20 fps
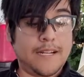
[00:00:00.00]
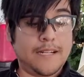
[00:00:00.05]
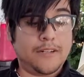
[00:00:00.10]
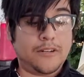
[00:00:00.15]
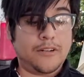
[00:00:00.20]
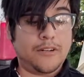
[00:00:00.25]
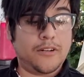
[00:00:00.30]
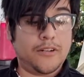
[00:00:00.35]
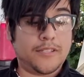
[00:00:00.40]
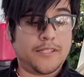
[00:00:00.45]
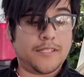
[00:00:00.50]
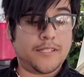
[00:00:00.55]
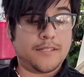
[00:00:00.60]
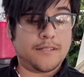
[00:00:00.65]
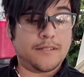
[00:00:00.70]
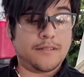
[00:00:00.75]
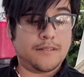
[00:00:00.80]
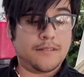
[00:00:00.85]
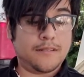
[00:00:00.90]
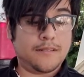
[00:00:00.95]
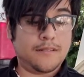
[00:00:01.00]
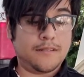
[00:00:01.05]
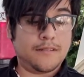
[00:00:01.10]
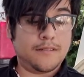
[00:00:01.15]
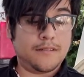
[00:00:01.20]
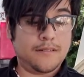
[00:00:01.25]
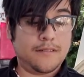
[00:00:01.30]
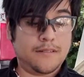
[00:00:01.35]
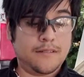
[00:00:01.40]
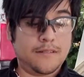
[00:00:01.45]
kind of hurts.
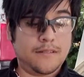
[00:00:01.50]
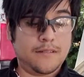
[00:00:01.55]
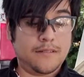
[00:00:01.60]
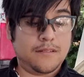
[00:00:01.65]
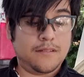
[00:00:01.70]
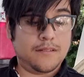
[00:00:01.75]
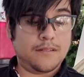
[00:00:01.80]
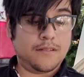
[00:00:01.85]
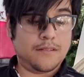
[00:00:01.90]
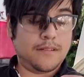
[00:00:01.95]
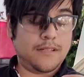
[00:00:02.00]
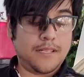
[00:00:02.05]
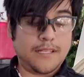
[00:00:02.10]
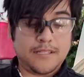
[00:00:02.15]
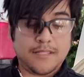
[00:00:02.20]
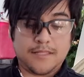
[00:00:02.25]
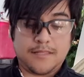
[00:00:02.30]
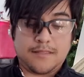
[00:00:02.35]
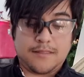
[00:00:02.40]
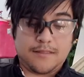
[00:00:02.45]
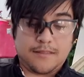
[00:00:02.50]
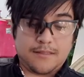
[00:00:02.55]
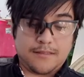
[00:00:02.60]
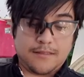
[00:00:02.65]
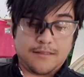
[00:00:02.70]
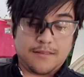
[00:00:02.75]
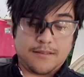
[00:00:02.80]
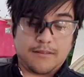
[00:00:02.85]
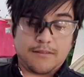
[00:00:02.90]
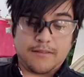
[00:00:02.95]
Is,
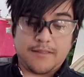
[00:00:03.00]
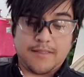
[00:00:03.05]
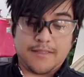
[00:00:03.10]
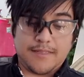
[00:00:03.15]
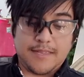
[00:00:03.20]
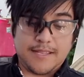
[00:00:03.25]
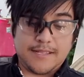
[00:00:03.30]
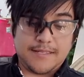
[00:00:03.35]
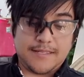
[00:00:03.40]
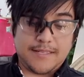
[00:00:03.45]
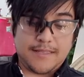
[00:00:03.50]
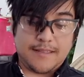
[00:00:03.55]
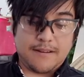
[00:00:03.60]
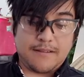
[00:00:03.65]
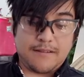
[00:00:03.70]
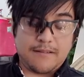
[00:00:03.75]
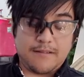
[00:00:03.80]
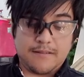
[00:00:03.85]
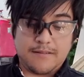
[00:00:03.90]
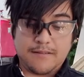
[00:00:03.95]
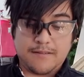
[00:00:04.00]
are the things in there?